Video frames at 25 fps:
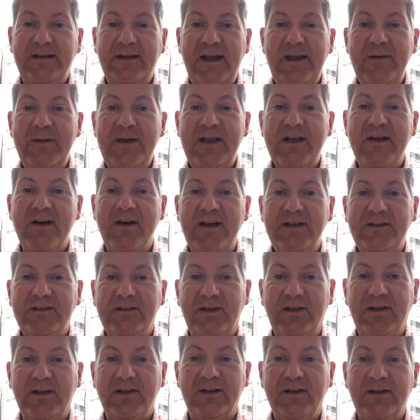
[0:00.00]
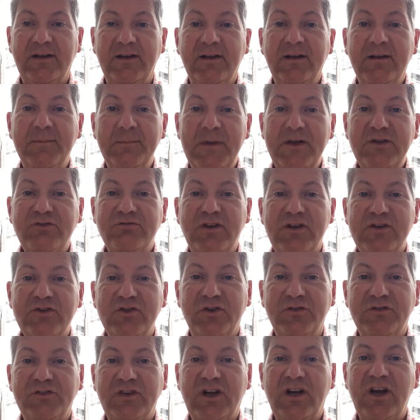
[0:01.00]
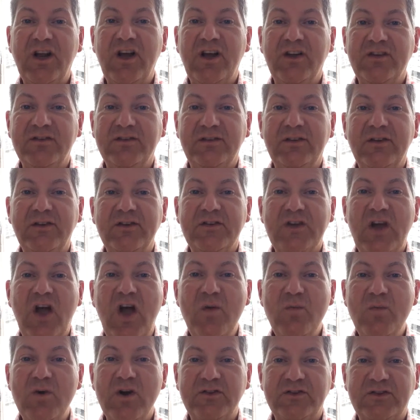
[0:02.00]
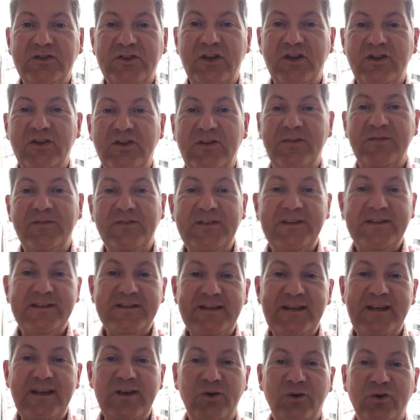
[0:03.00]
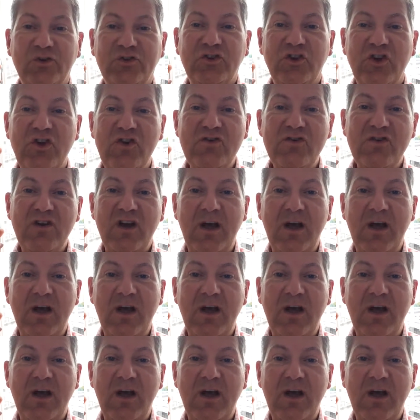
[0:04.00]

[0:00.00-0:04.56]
Anyway, guys, must rush off to class. Lots of homework to do. See you all soon.